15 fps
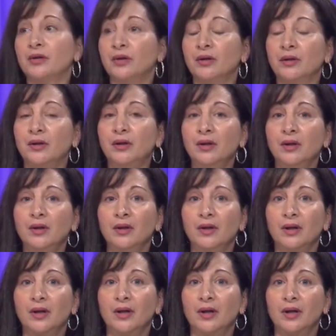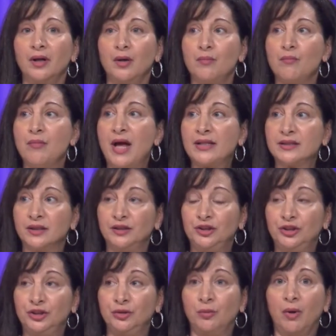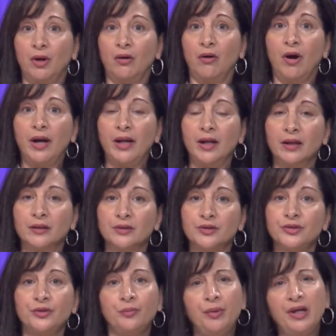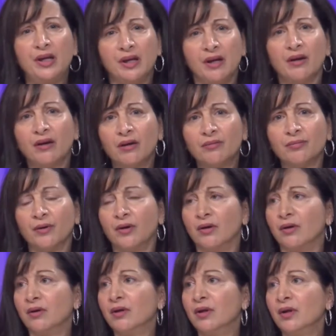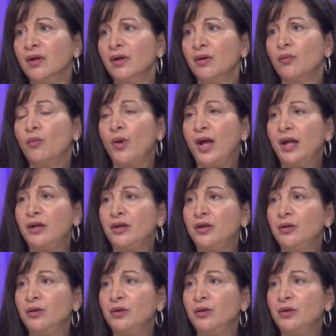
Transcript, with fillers: good uh, message to our audience to be careful oh. when